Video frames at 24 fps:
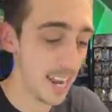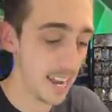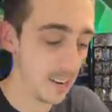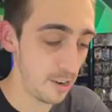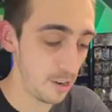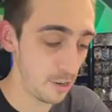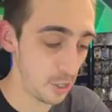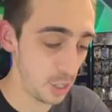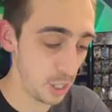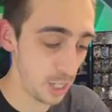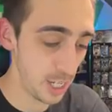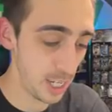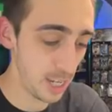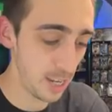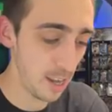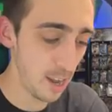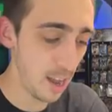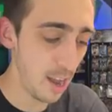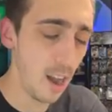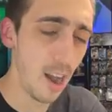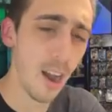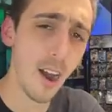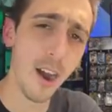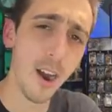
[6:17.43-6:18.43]
energy.
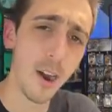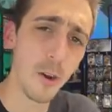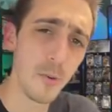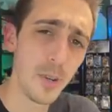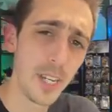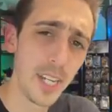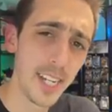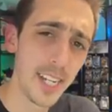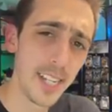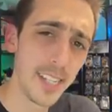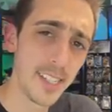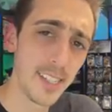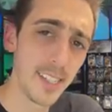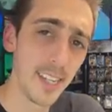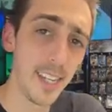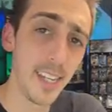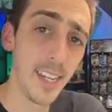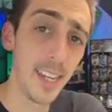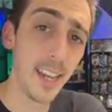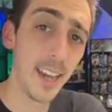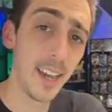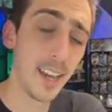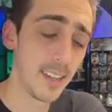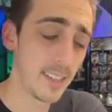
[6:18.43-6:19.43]
Are we gonna
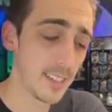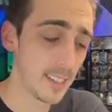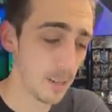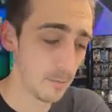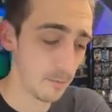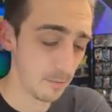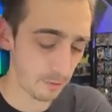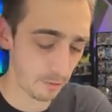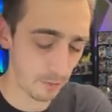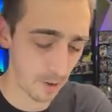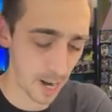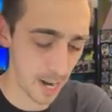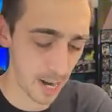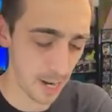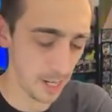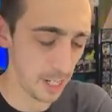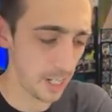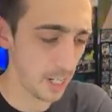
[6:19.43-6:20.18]
see some fire?